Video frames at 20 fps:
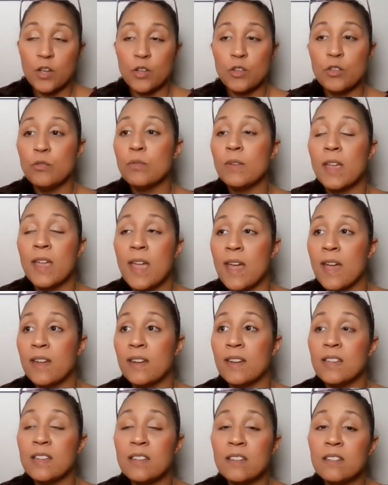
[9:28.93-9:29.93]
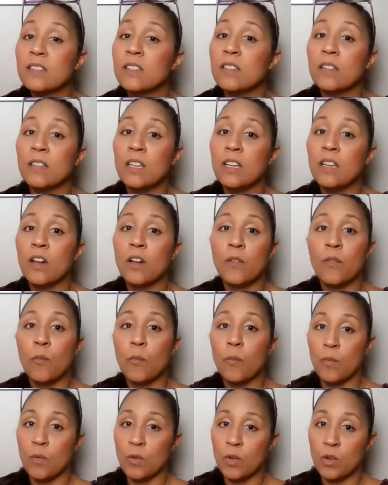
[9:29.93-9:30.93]
You can easily
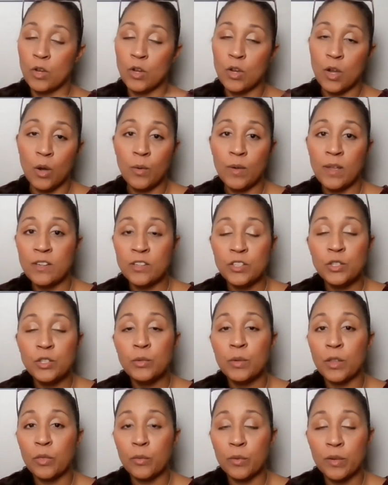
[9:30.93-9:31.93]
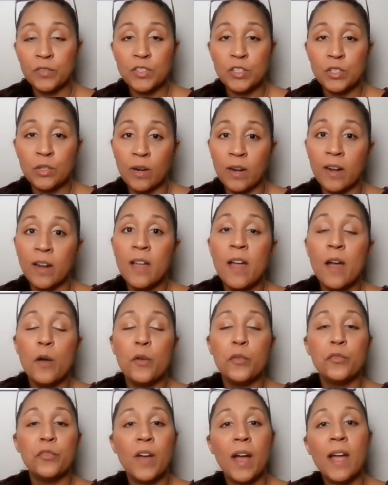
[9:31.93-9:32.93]
go into a thrift store,
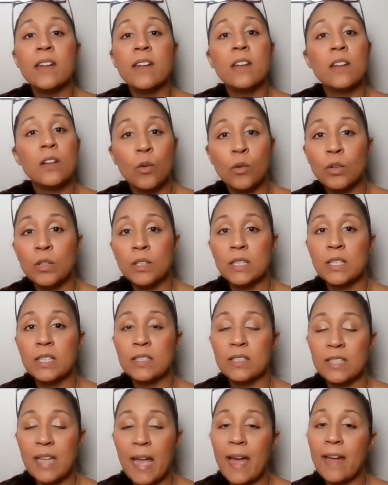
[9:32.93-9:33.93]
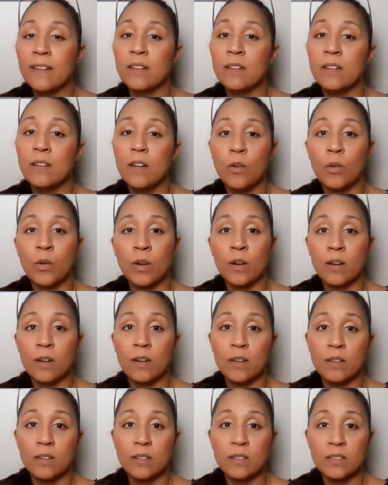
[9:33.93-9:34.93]
find an old satin
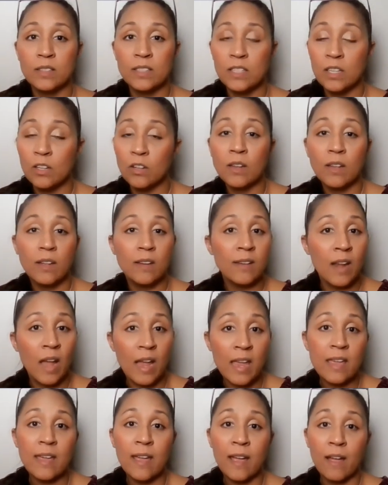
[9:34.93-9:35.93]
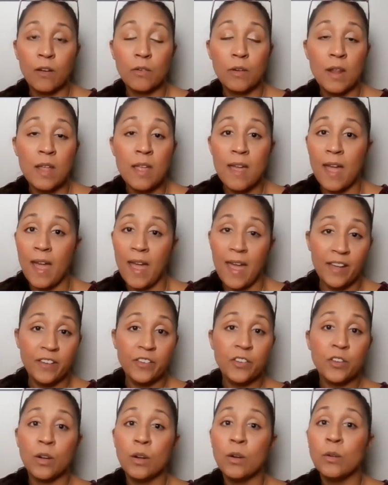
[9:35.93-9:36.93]
or silk nightgown,
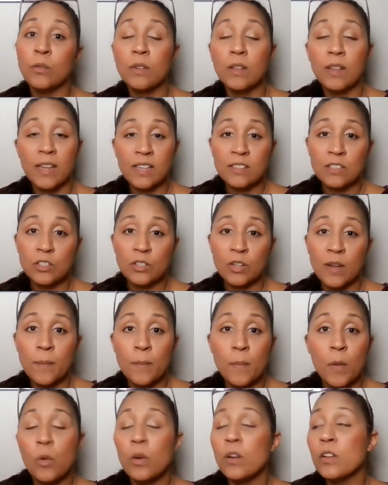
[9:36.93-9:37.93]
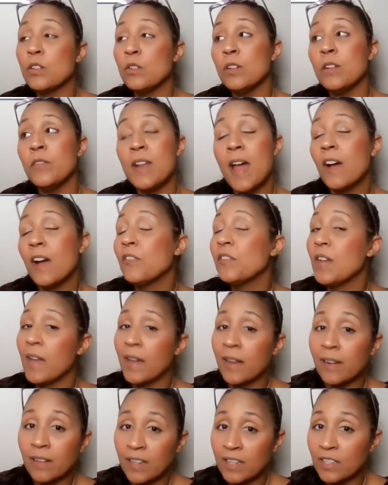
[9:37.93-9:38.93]
add your own lace trim, or you don't even have to
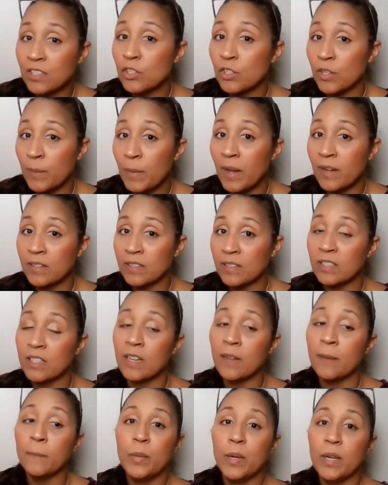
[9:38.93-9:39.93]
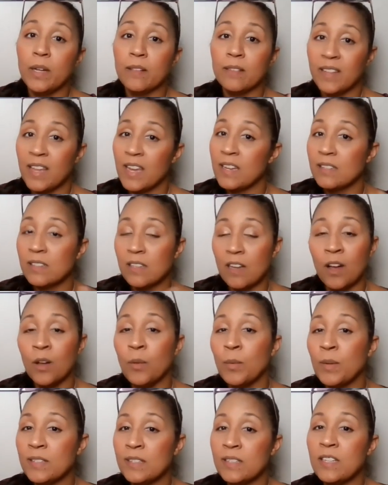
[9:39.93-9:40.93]
add lace trim, honestly, but lace
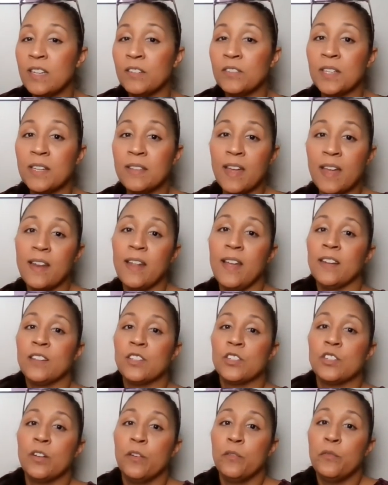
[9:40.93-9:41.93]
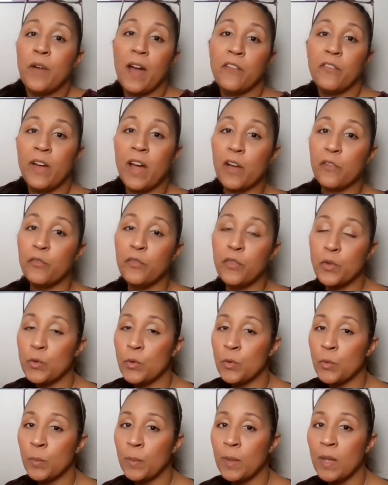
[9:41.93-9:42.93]
always gives it that extra
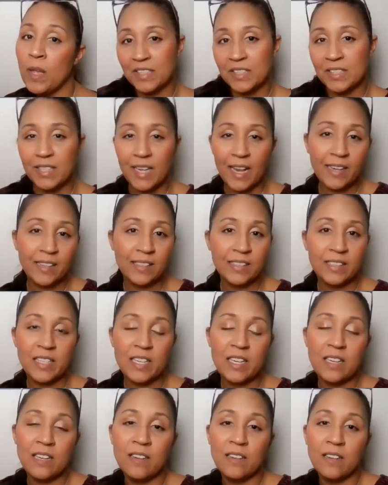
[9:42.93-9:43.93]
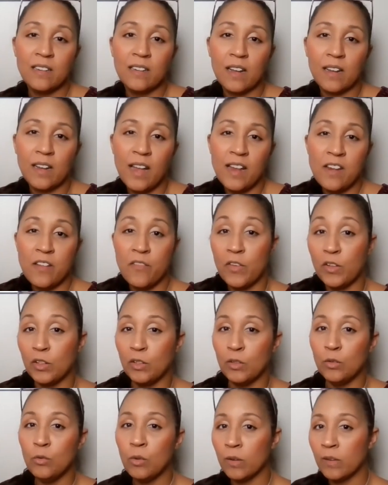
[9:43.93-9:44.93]
va-va-voom, sexy, kind of
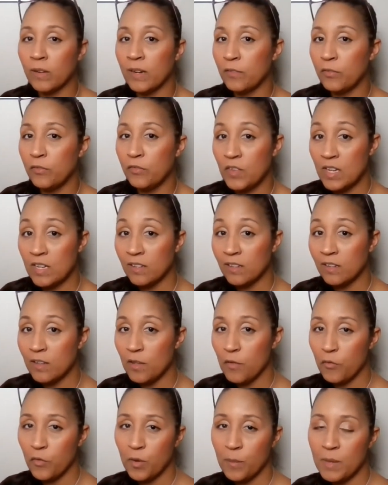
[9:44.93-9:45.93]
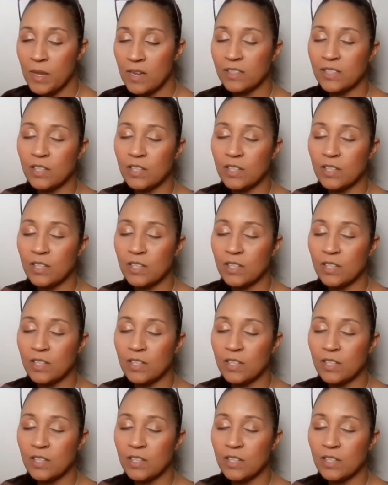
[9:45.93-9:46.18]
alluring feel for me.